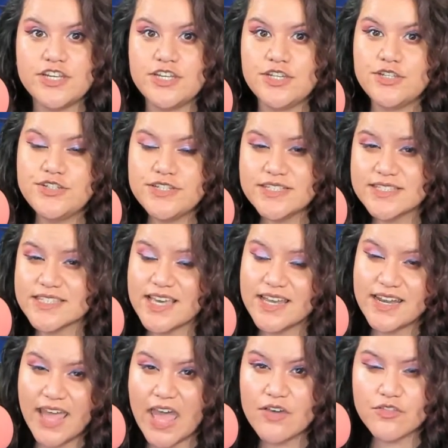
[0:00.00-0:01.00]
you just
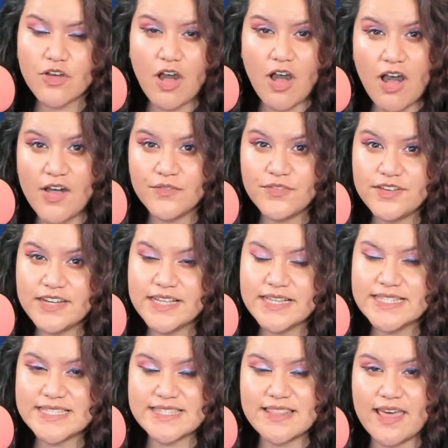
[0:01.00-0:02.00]
gotta have
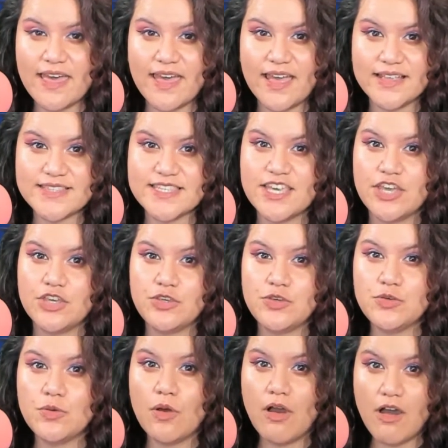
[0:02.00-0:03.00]
confidence that
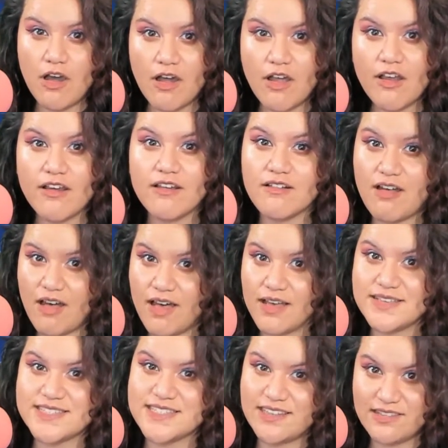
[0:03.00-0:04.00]
you are
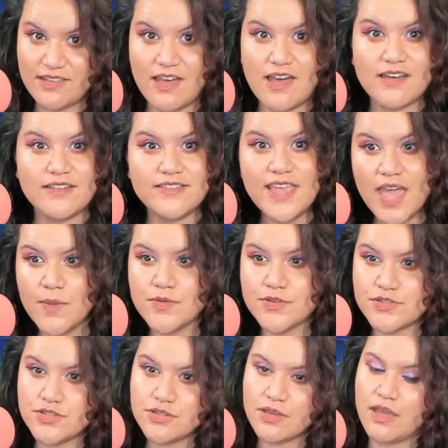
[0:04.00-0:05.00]
causing a lot of
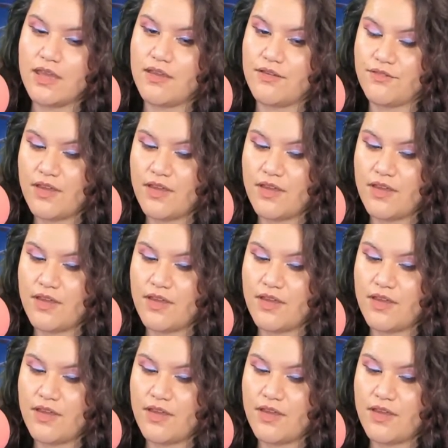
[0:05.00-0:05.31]
damage. You have